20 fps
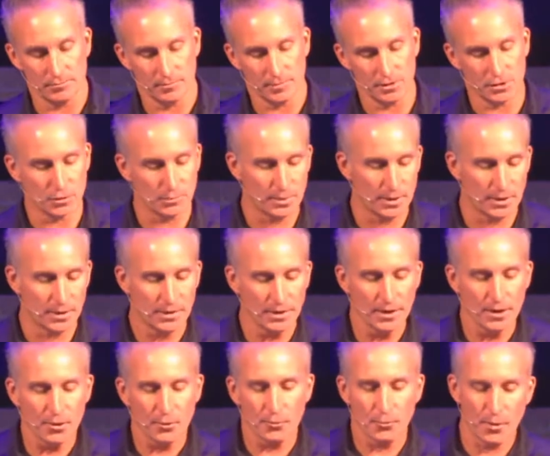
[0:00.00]
and to be
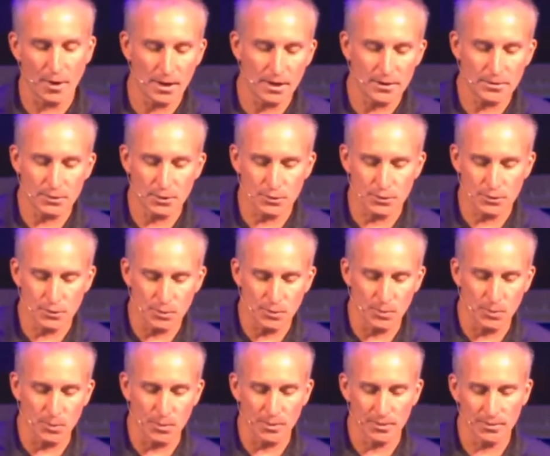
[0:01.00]
ready to
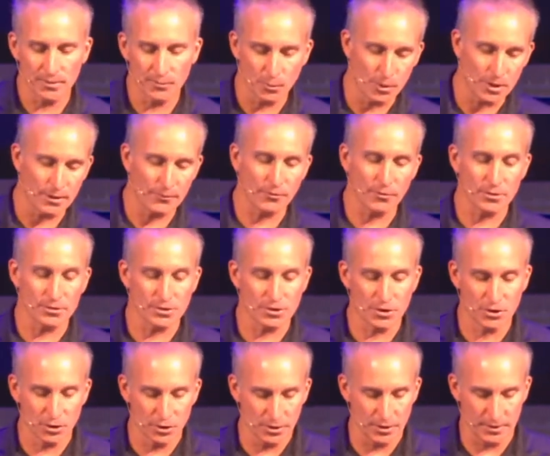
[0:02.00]
do whatever is
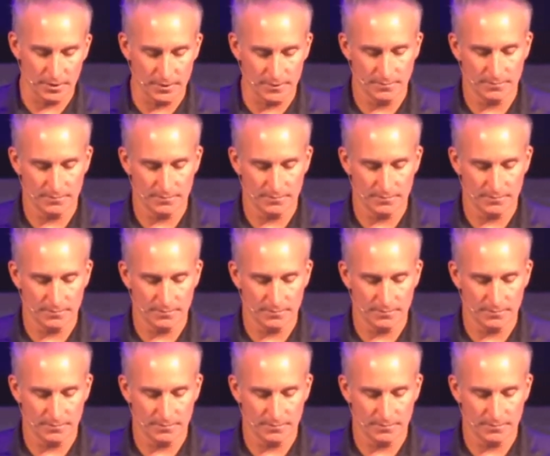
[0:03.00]
good,